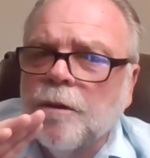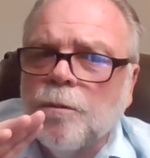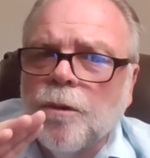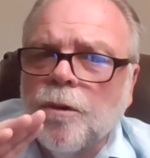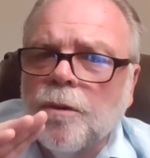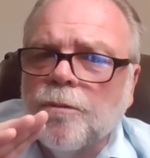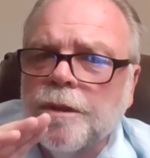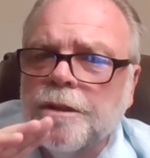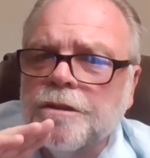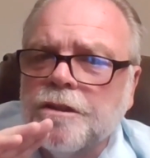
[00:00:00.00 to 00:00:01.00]
the world,
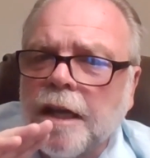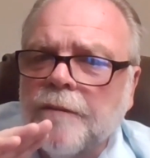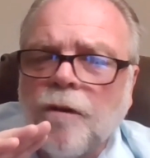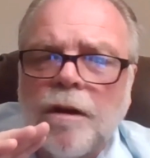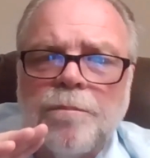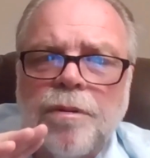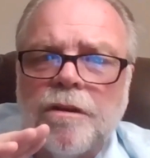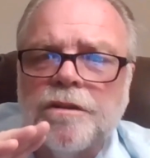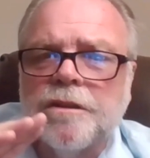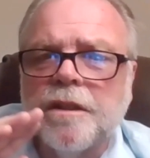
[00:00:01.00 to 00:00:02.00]
when you save one
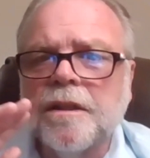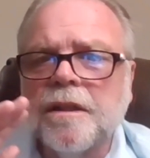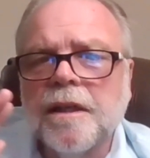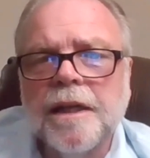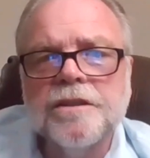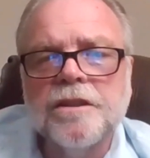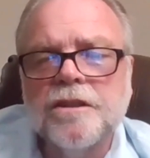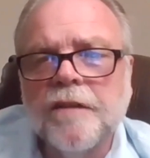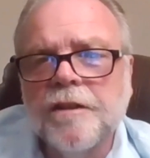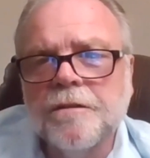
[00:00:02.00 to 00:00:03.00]
person, it's
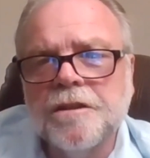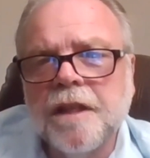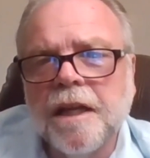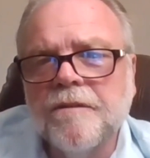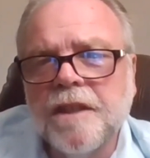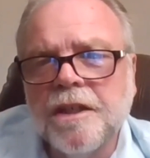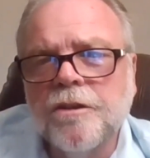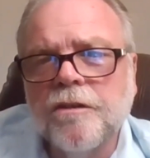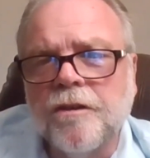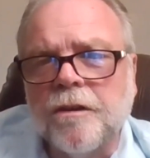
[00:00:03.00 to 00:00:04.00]
as if you saved the
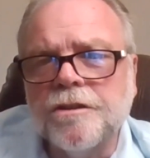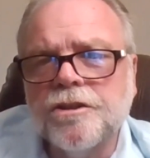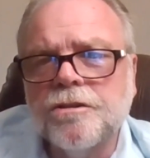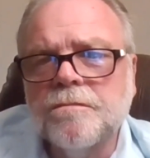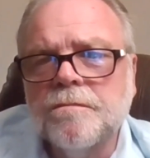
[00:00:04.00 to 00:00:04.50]
universe.